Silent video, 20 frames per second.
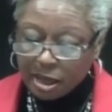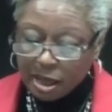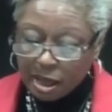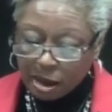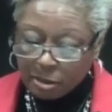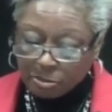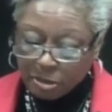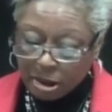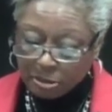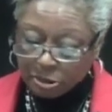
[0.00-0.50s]

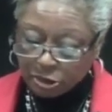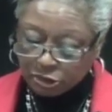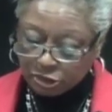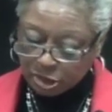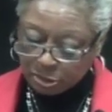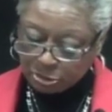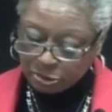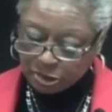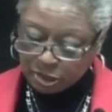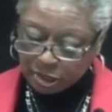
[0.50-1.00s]
Mama
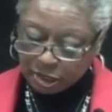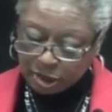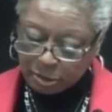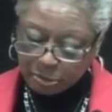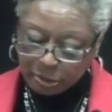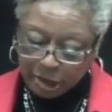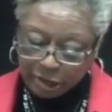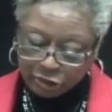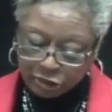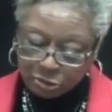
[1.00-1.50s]
zips it up,
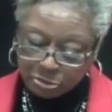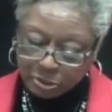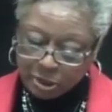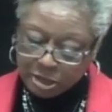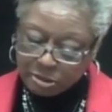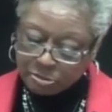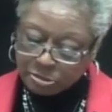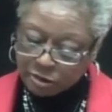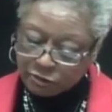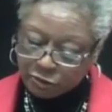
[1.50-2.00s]
I
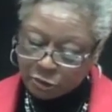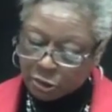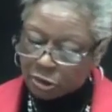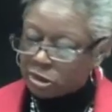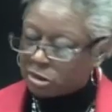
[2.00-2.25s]
spin before